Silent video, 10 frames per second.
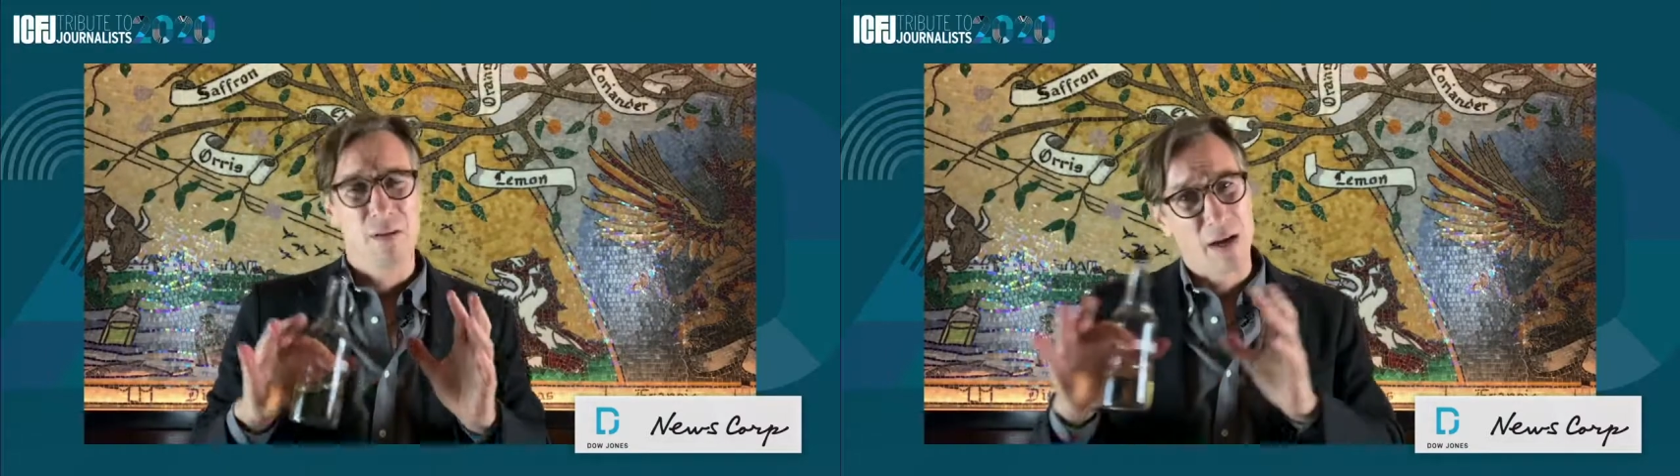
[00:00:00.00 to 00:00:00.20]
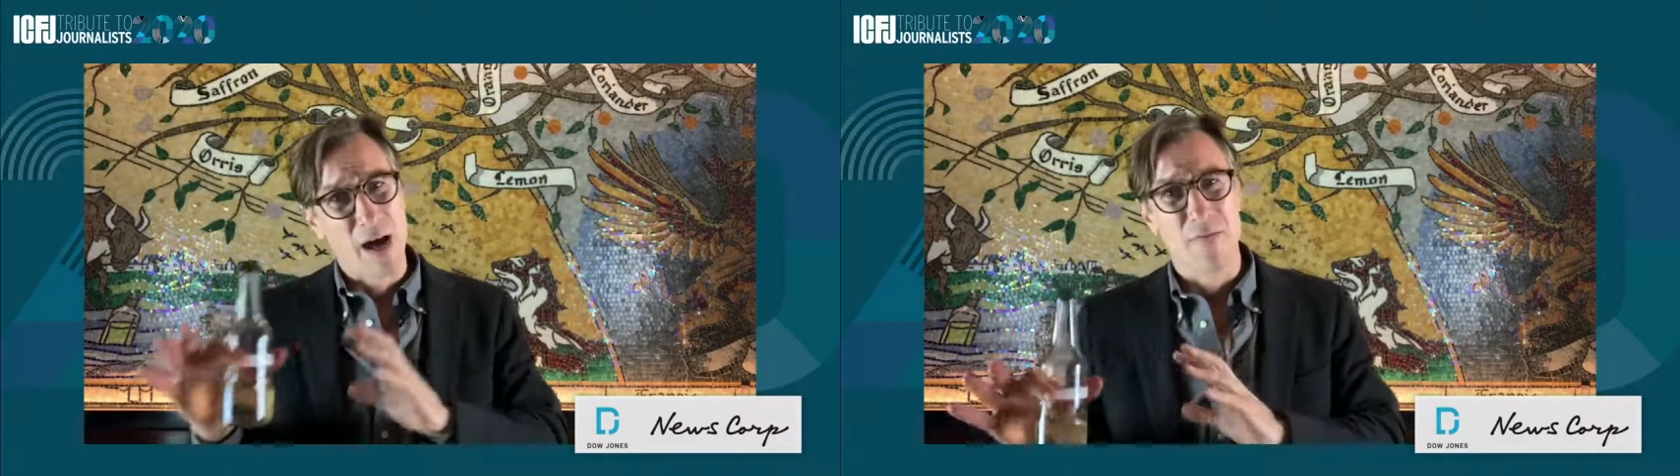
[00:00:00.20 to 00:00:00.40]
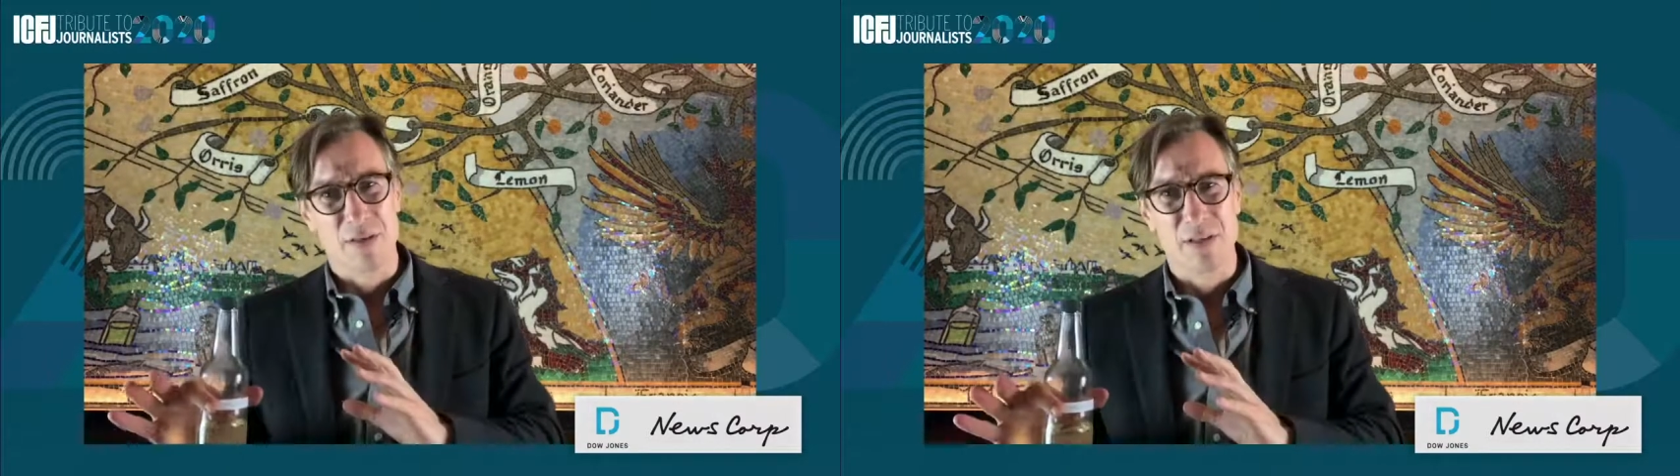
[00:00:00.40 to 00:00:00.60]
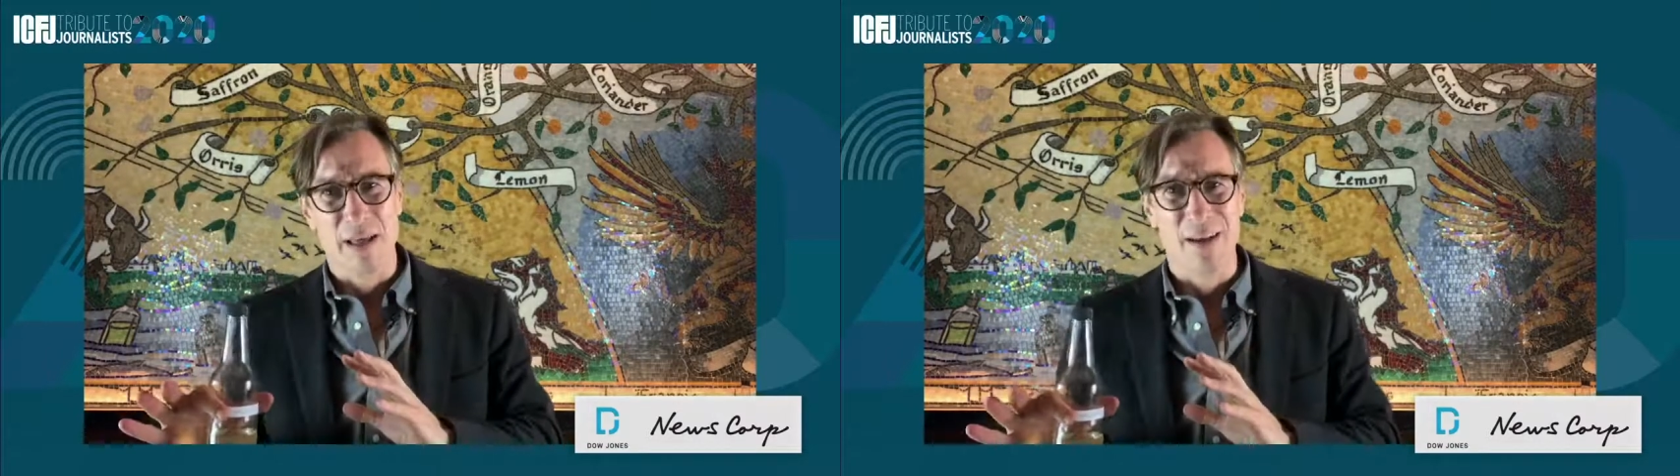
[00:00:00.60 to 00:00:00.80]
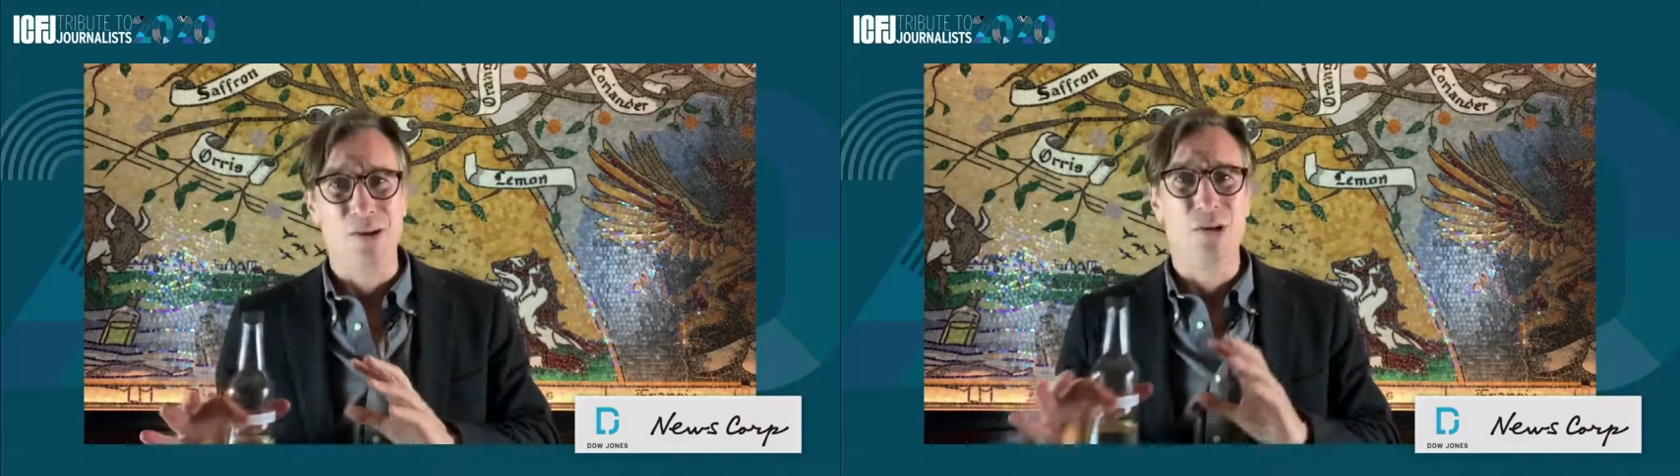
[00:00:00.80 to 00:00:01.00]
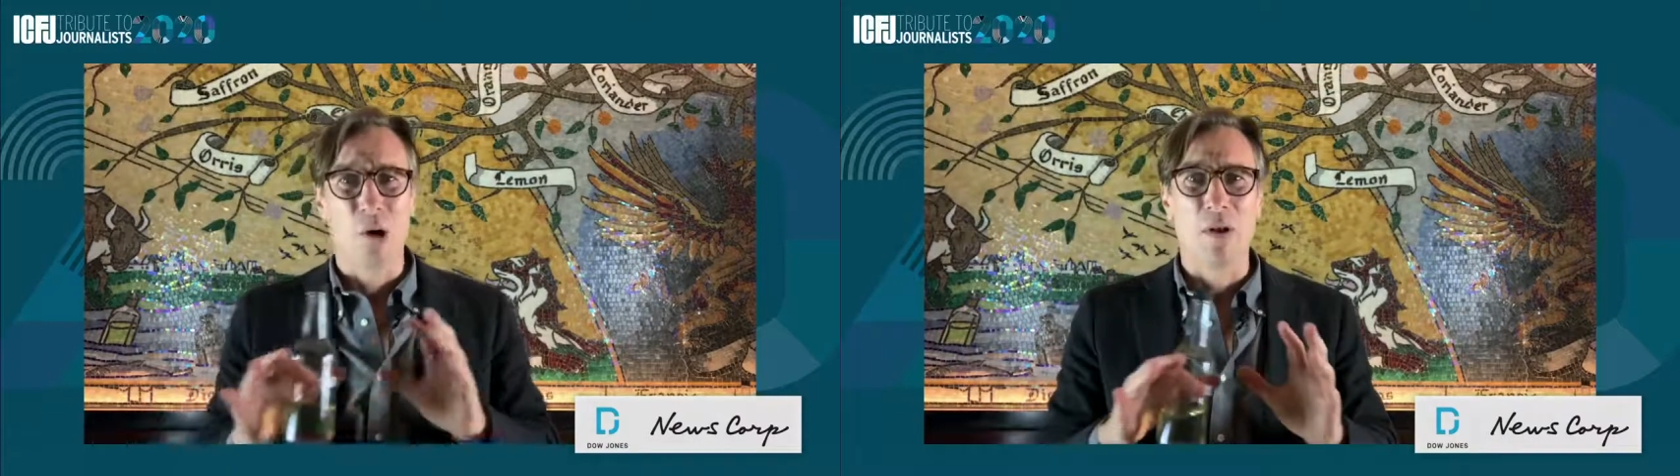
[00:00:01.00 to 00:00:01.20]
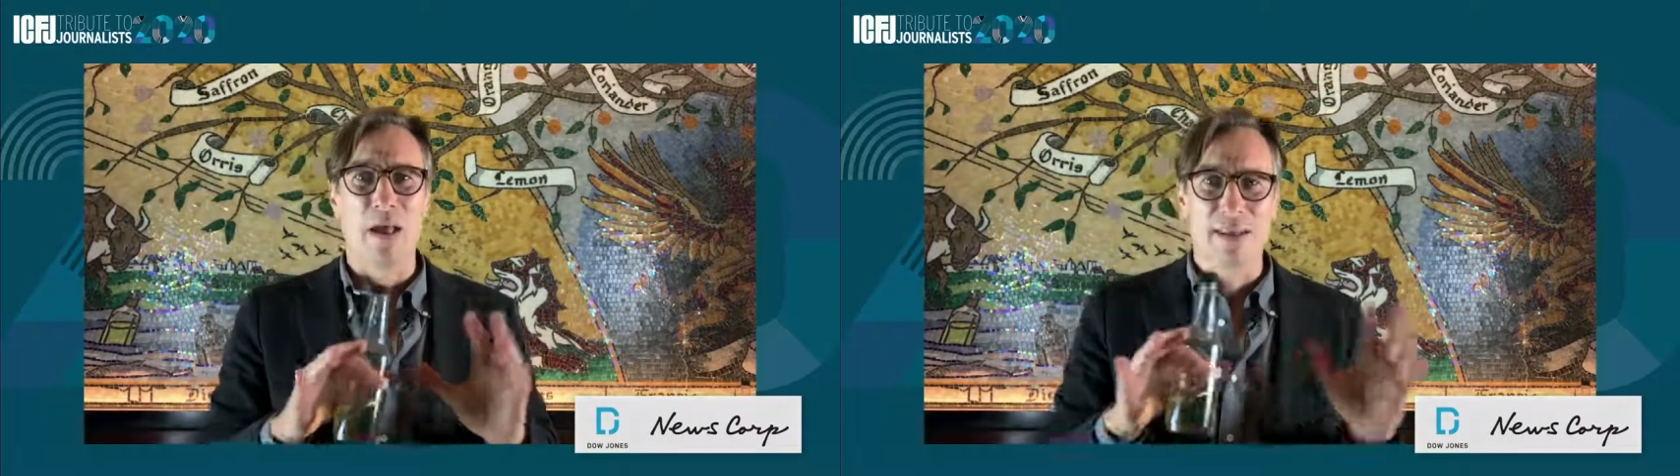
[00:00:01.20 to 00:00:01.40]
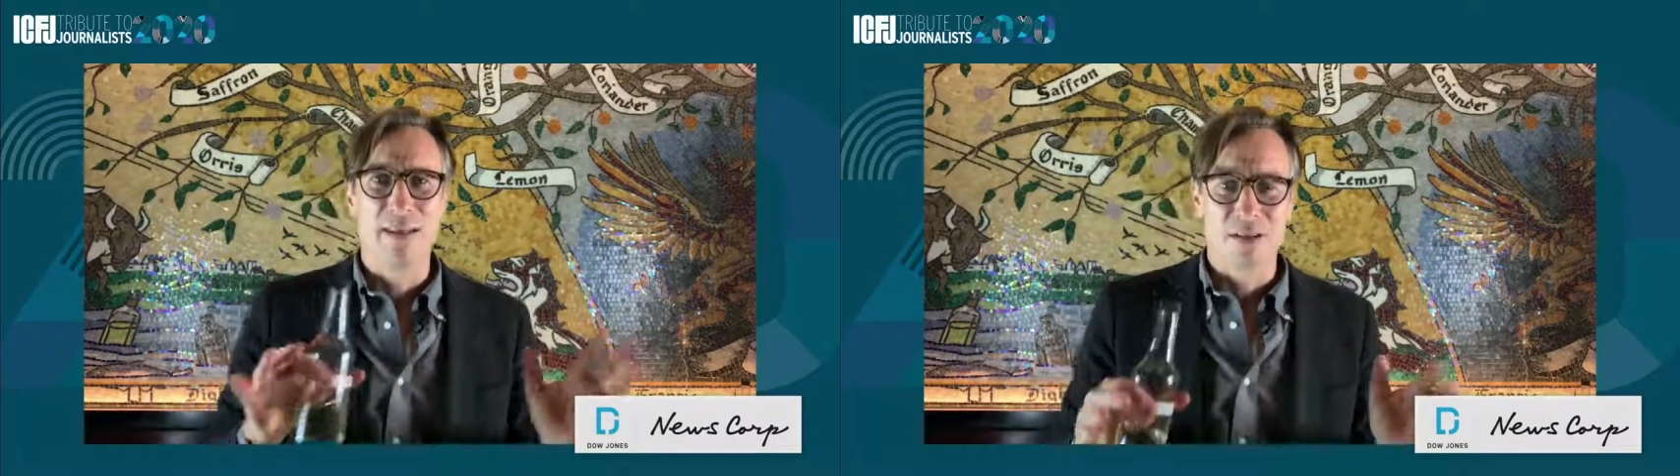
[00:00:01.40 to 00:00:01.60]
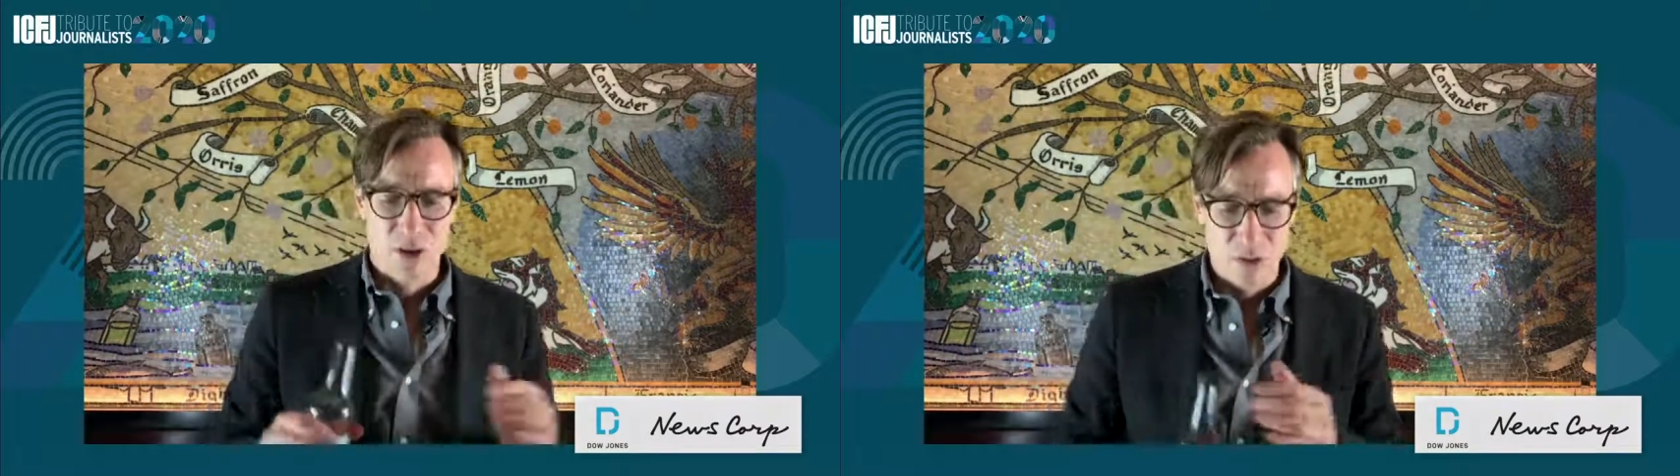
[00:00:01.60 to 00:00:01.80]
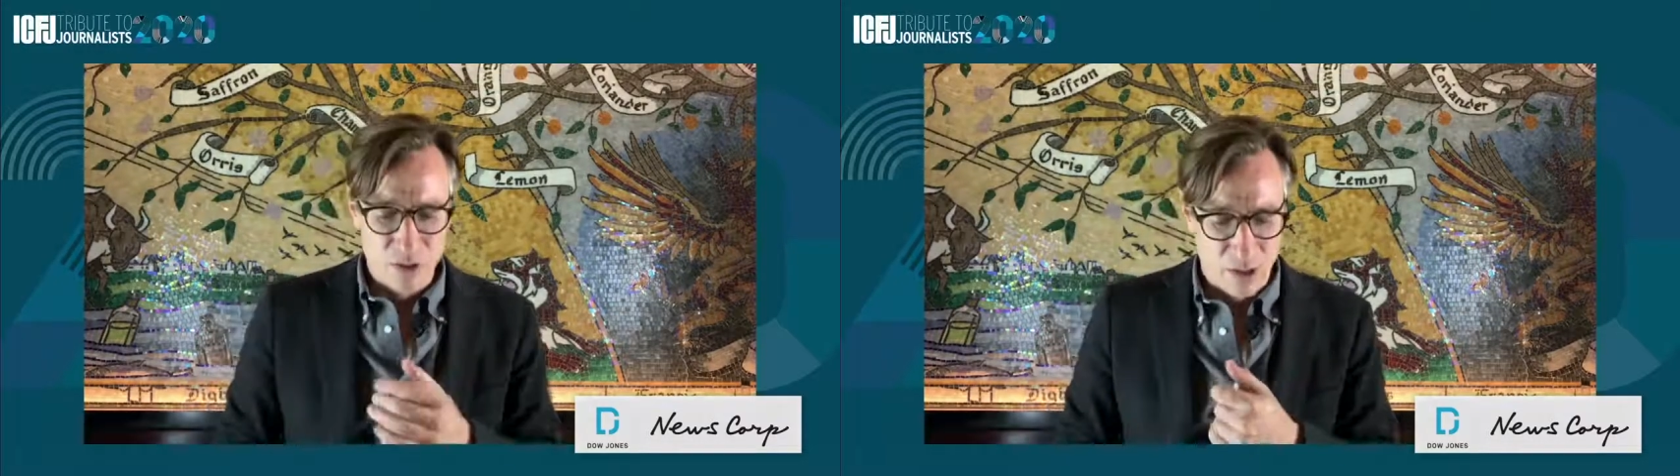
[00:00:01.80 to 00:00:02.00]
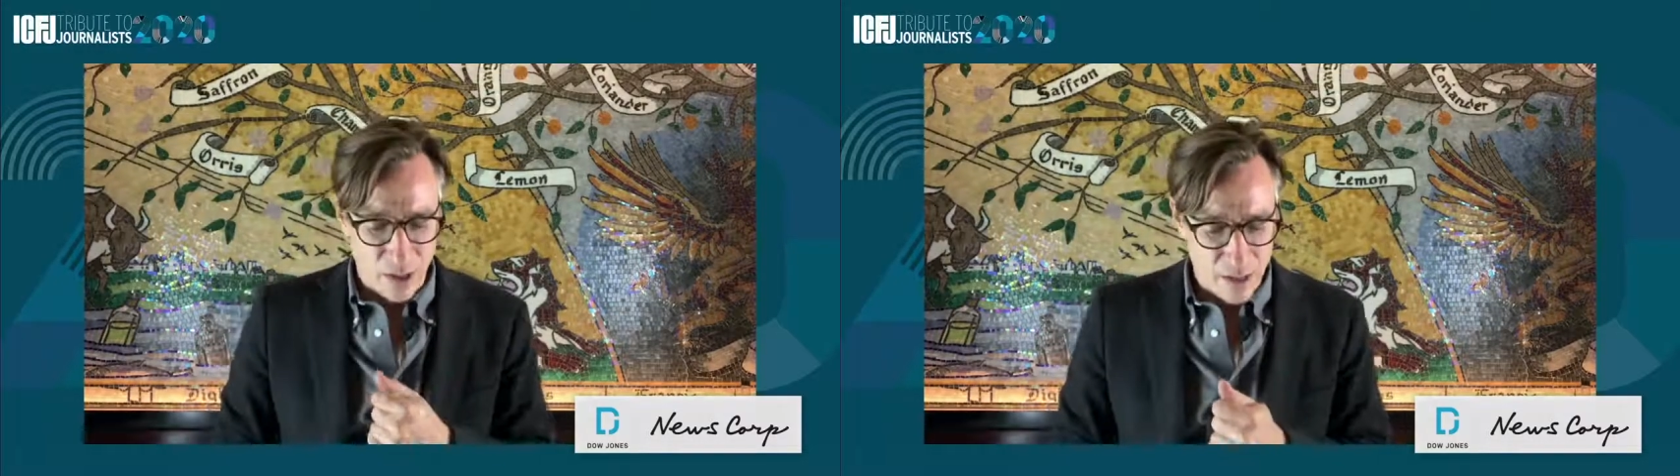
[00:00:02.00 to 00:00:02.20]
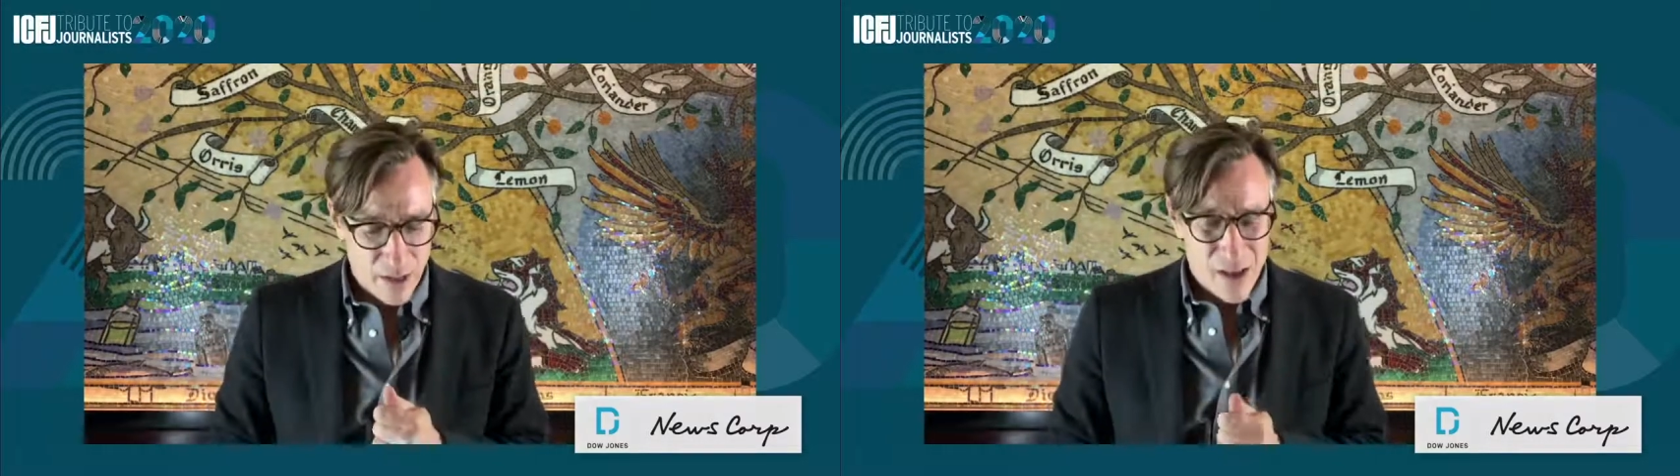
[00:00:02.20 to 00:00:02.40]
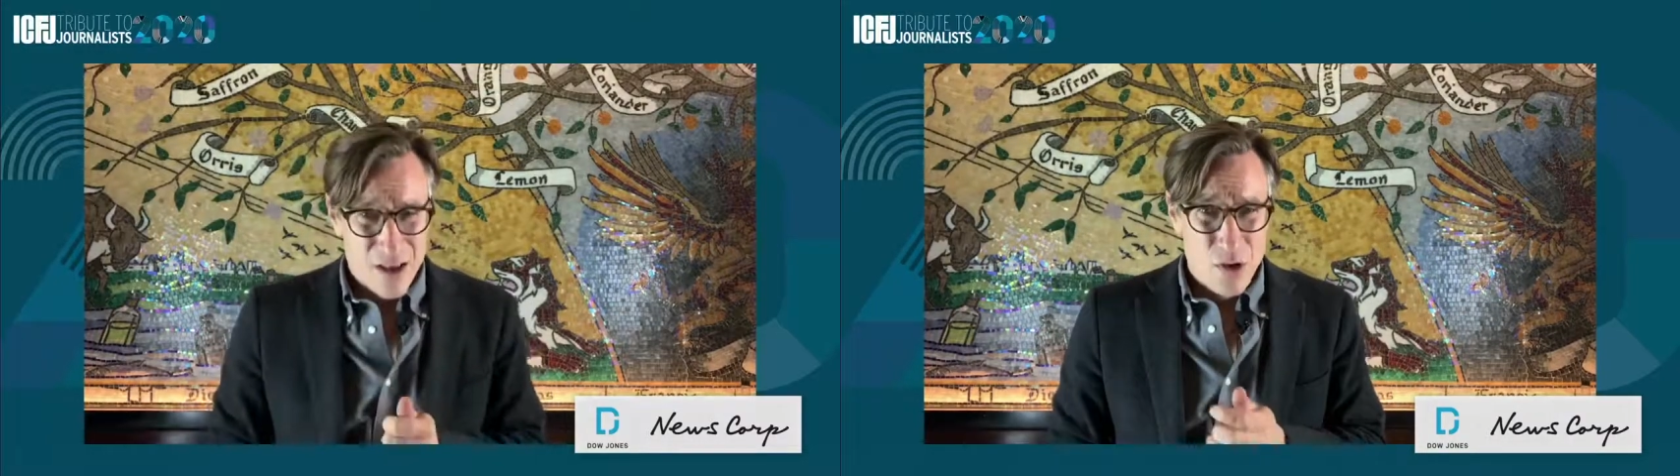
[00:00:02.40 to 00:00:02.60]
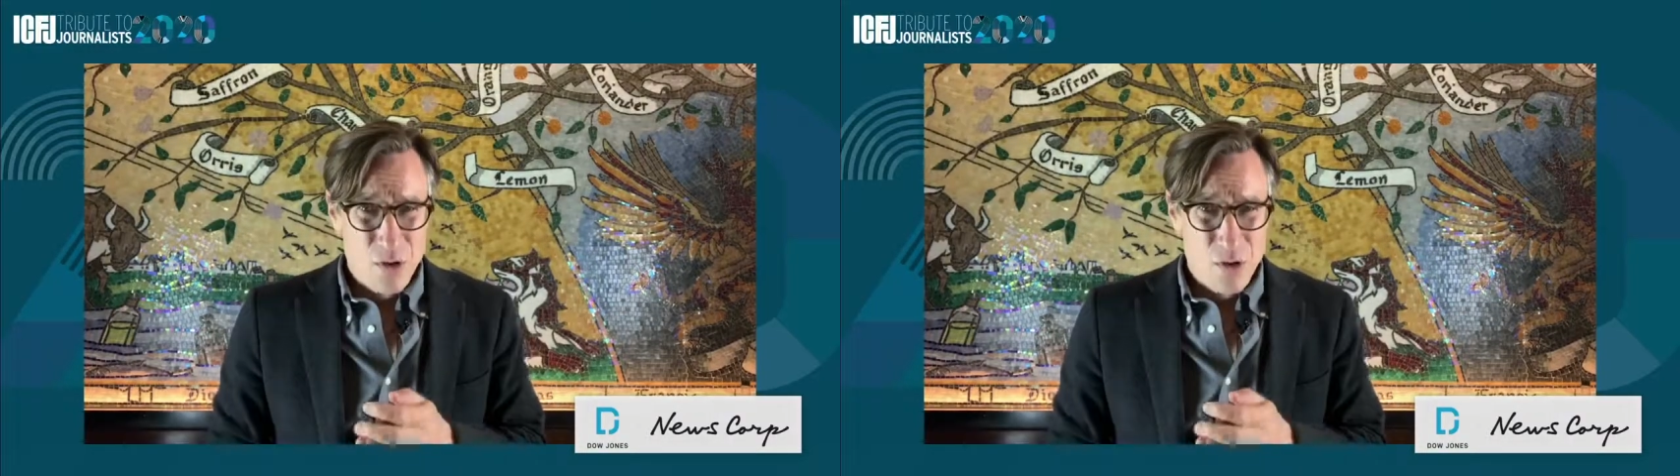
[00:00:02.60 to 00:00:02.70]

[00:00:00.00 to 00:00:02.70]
the converse of that, you don't like things too tart,